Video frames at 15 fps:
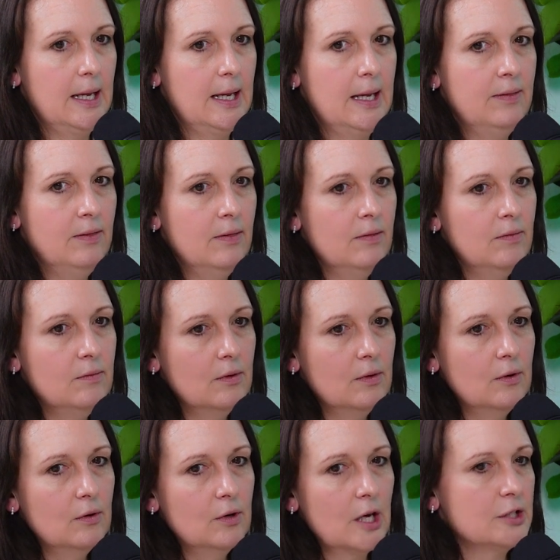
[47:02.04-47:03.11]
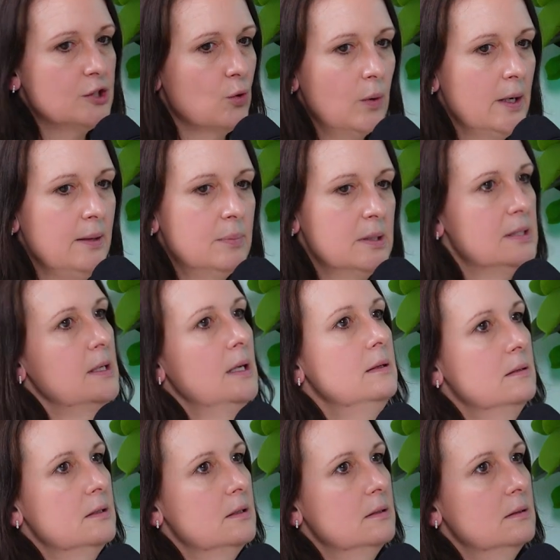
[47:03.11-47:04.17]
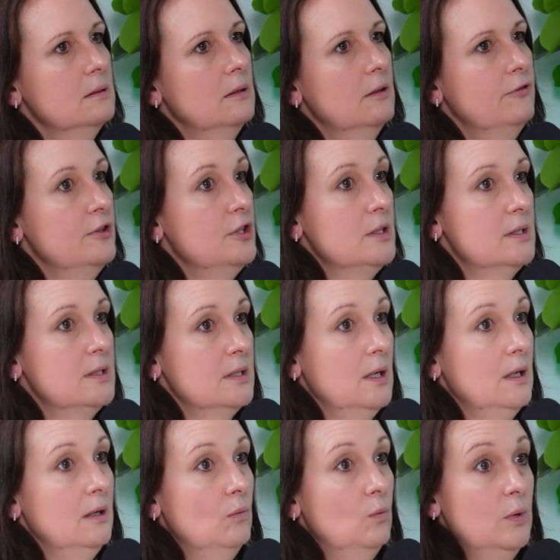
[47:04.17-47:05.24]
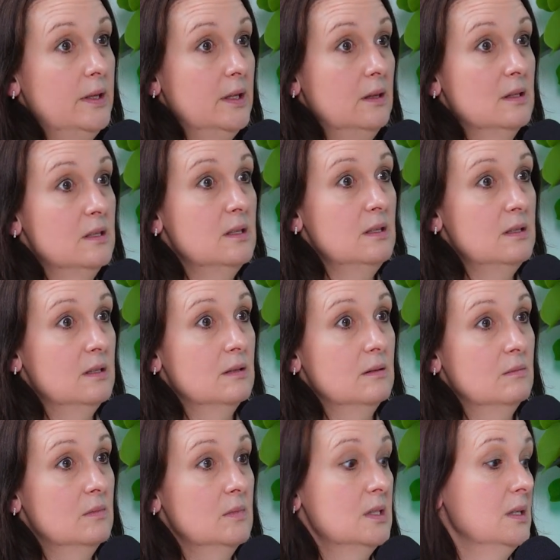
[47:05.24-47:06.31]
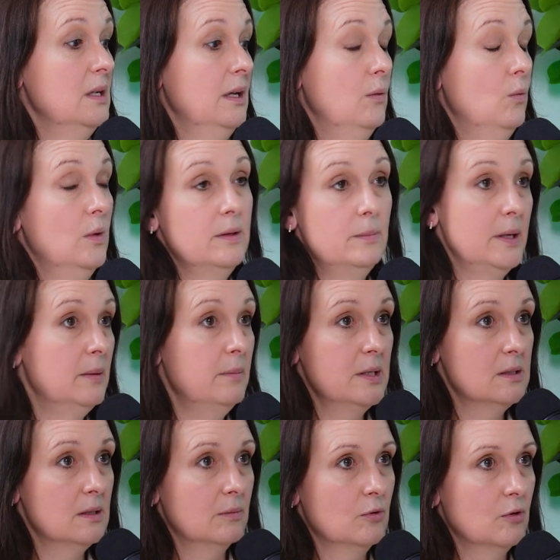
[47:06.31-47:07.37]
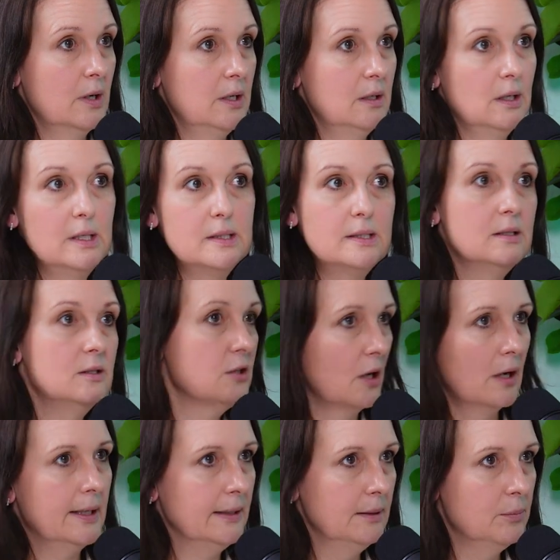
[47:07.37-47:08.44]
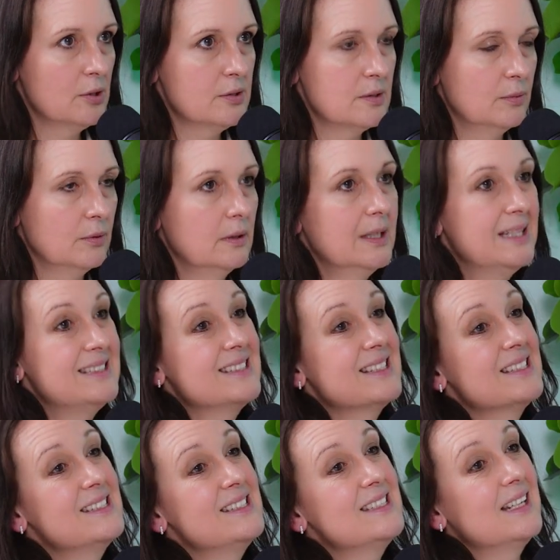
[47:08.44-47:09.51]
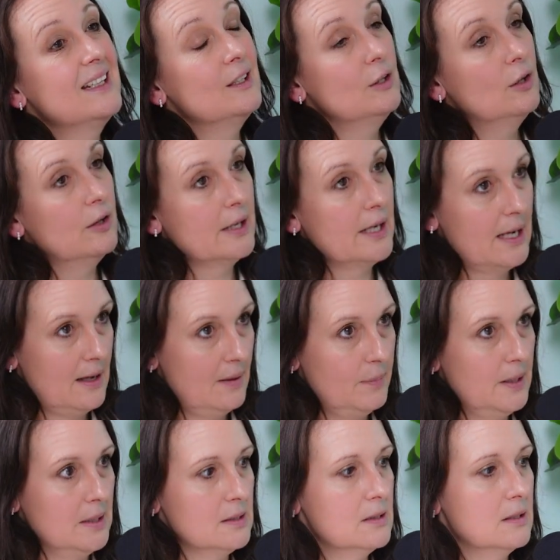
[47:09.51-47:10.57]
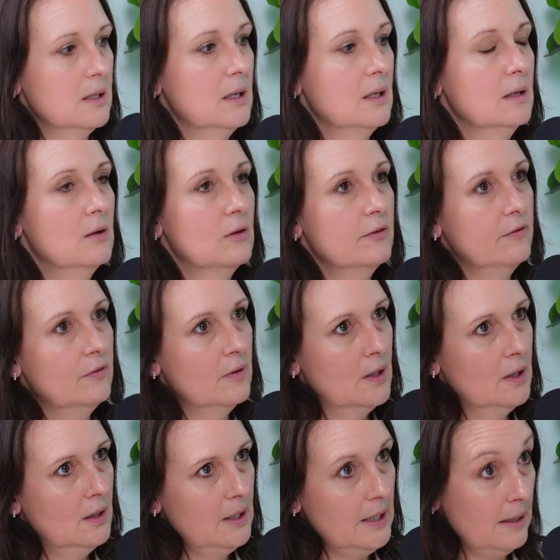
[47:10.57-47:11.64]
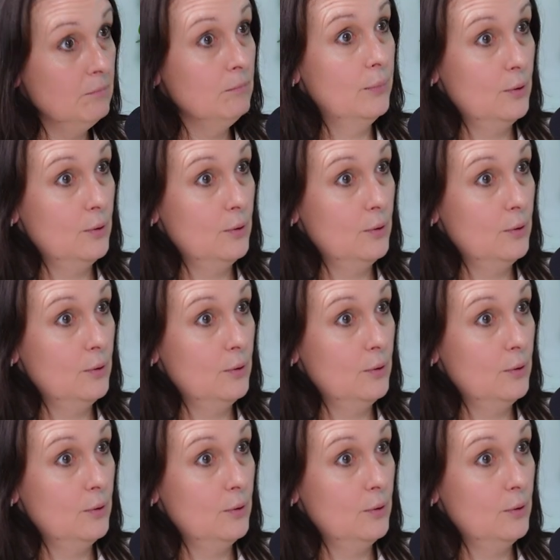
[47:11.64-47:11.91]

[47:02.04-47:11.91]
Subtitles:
in a 20% efficiency within the systems with a BMS upgrade. It's entirely possible. It doesn't take a lot of CapEx to get a lot of input.